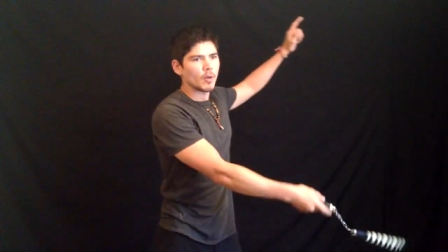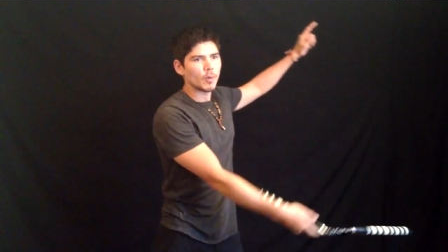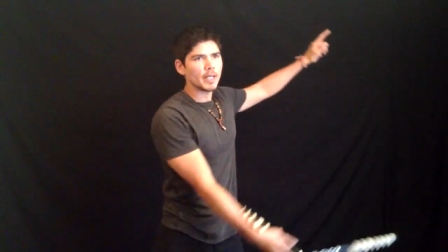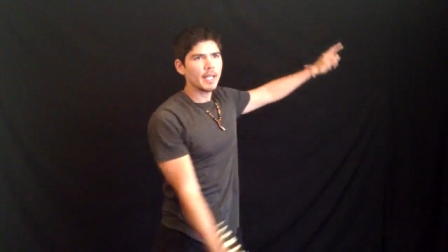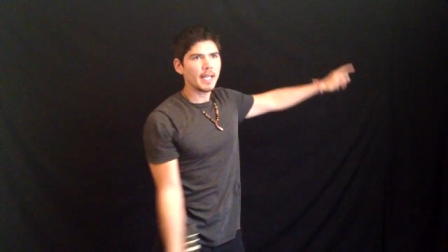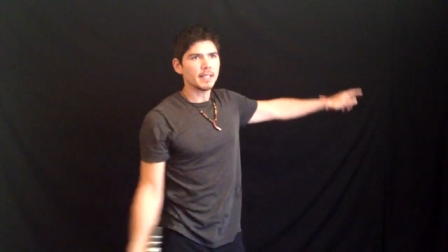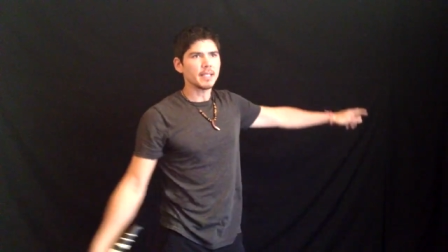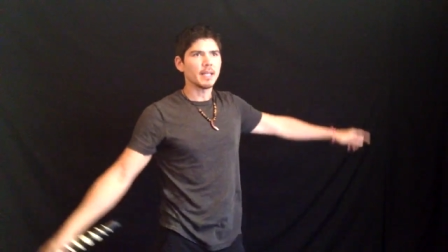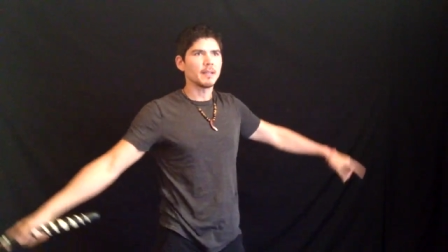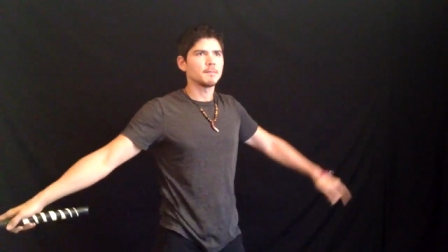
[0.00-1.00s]
we
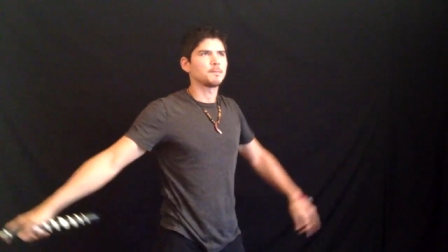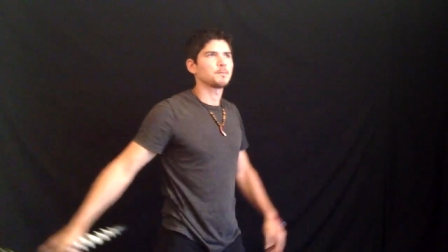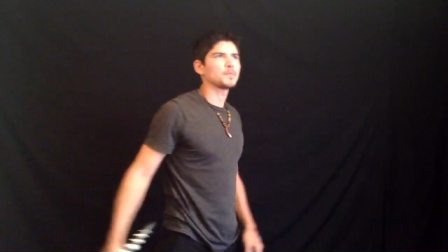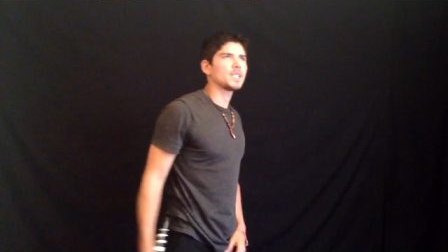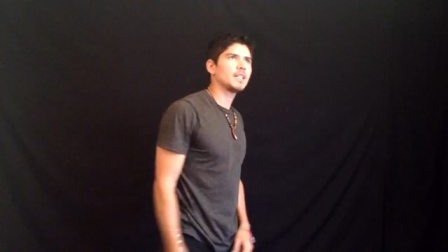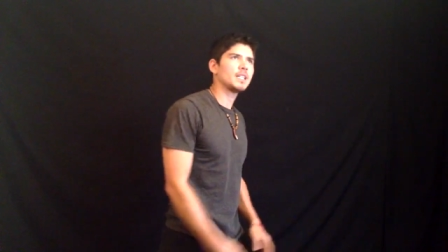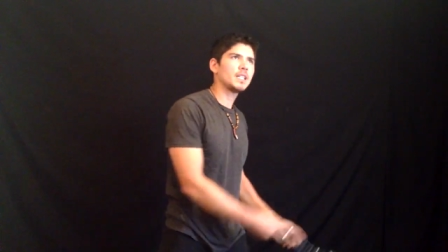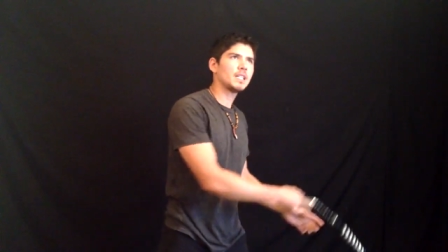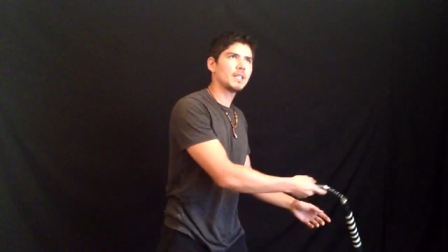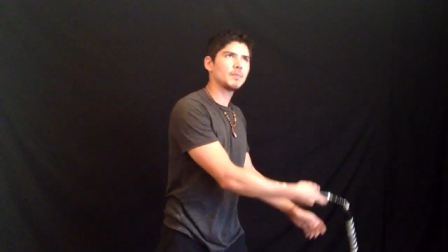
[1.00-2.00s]
hit,
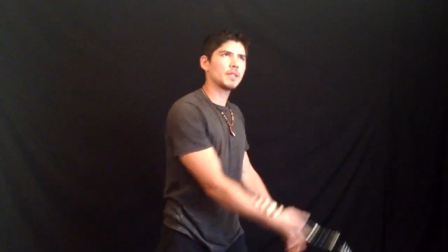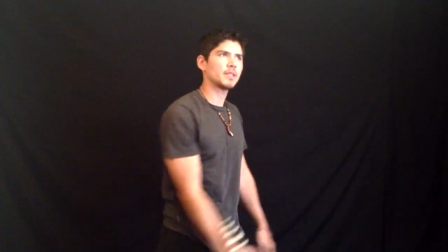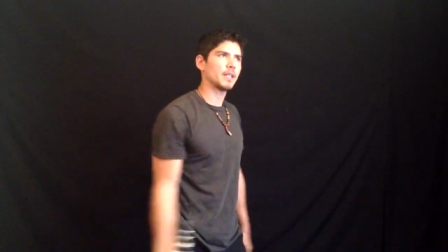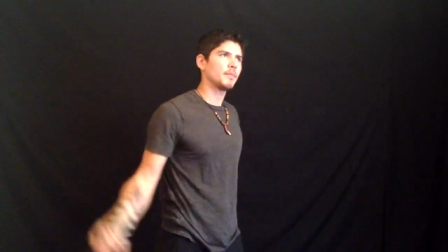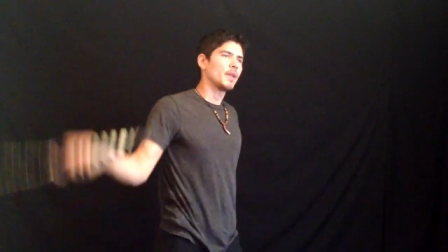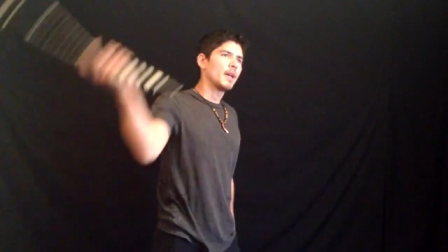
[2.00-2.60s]
um, let's see,